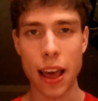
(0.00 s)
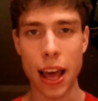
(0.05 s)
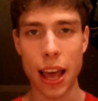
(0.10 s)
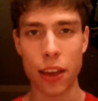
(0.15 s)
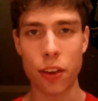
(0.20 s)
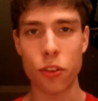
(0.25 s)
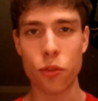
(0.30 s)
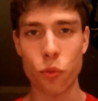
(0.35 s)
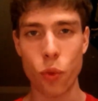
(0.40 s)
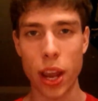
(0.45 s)
I
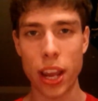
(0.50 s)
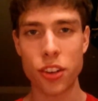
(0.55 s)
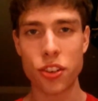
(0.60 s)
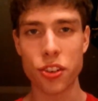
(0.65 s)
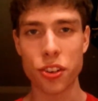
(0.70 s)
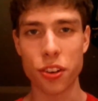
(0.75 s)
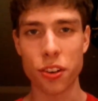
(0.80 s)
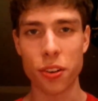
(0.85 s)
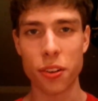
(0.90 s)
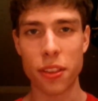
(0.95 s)
could
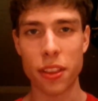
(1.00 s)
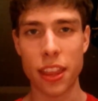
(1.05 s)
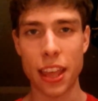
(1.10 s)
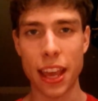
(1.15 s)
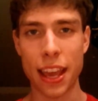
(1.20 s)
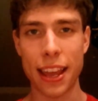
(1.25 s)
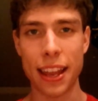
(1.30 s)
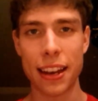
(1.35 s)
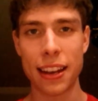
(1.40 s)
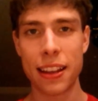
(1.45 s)
wager
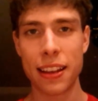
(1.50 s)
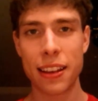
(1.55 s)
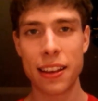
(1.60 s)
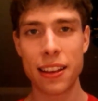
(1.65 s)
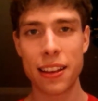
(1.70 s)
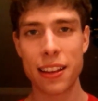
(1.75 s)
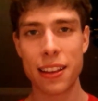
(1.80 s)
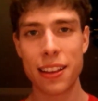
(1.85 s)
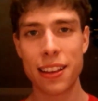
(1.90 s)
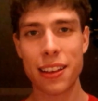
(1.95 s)
that
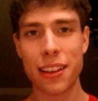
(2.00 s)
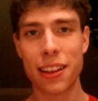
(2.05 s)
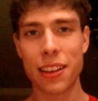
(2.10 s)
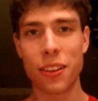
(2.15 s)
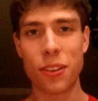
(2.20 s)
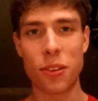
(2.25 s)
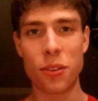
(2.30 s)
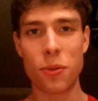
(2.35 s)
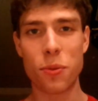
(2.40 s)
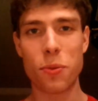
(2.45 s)

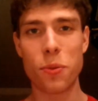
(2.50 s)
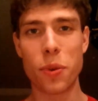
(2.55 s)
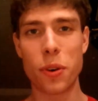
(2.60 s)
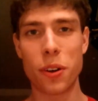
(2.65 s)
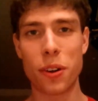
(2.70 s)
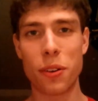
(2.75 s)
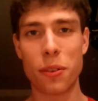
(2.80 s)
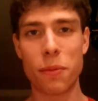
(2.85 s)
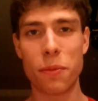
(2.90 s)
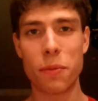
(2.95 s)
you
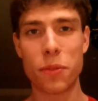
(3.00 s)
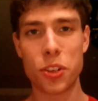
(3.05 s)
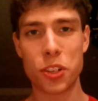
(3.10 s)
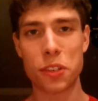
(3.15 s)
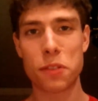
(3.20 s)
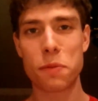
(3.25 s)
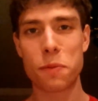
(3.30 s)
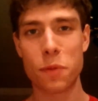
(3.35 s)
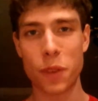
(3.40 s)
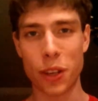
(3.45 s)
will
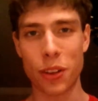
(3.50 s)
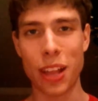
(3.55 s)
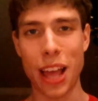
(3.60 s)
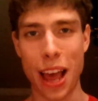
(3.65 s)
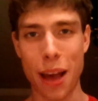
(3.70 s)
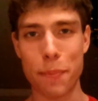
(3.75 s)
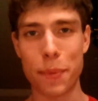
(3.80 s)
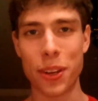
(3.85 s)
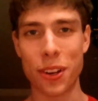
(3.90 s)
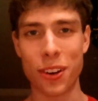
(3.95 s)
just feel
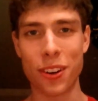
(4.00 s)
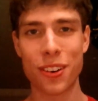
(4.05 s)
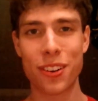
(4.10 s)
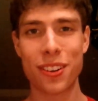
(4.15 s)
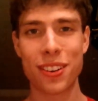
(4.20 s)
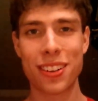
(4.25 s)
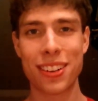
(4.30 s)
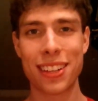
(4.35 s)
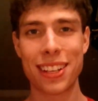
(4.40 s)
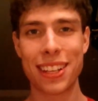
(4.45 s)
happier
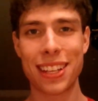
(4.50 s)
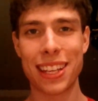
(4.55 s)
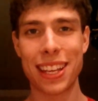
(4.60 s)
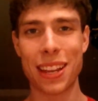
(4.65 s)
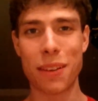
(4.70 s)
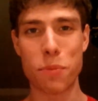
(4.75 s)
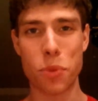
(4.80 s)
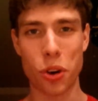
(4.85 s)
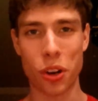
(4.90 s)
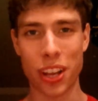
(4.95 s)

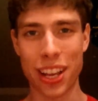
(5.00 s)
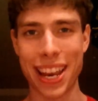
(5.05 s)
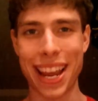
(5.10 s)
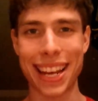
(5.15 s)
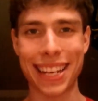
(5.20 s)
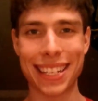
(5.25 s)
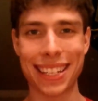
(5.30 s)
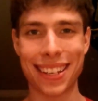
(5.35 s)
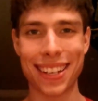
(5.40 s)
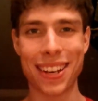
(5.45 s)
and more
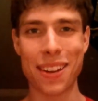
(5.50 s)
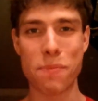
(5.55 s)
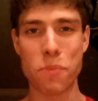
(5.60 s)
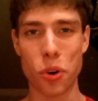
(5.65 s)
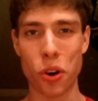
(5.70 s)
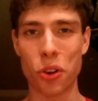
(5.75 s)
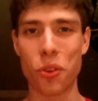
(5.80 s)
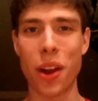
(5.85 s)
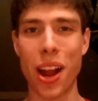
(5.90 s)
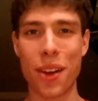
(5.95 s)
connected and
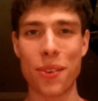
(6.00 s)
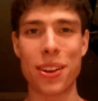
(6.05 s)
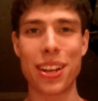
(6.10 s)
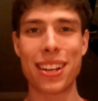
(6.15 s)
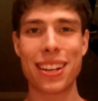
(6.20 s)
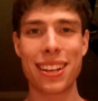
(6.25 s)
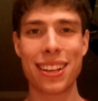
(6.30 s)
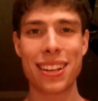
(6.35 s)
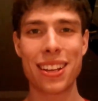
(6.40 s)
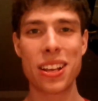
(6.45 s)
more
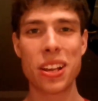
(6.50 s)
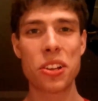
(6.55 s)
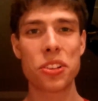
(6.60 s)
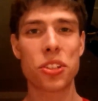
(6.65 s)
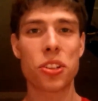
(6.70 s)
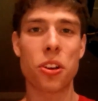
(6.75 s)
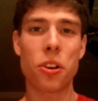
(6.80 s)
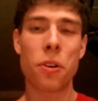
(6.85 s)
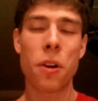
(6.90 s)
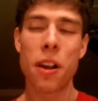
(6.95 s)
grounded.
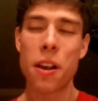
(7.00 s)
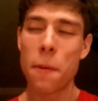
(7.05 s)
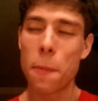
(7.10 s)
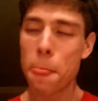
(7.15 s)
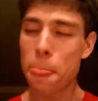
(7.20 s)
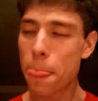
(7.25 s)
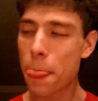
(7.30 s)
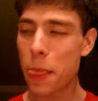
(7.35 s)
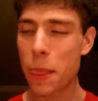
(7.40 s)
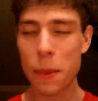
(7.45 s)
So
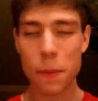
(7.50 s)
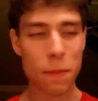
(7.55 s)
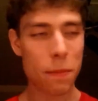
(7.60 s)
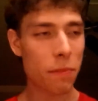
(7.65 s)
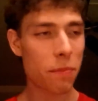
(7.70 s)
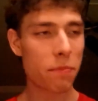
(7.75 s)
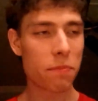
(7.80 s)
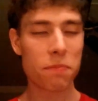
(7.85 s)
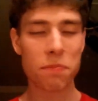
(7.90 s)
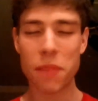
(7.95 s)

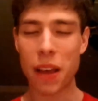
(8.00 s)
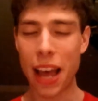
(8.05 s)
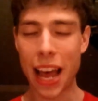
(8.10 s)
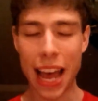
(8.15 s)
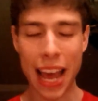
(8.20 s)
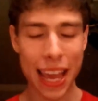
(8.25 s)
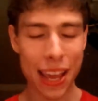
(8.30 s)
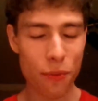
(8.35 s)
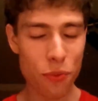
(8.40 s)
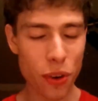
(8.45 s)

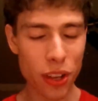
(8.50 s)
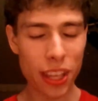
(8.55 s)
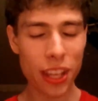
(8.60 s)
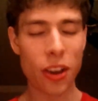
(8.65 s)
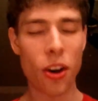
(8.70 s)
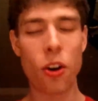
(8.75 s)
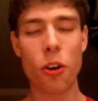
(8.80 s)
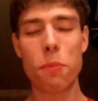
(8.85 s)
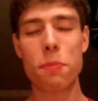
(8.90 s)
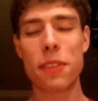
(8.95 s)
I really
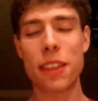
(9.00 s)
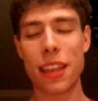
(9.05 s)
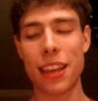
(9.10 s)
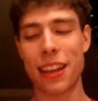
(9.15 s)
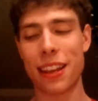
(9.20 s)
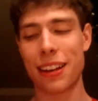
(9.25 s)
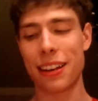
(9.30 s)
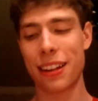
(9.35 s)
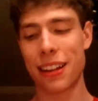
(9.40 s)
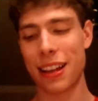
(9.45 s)
hope
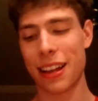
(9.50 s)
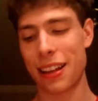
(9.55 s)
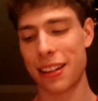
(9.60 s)
that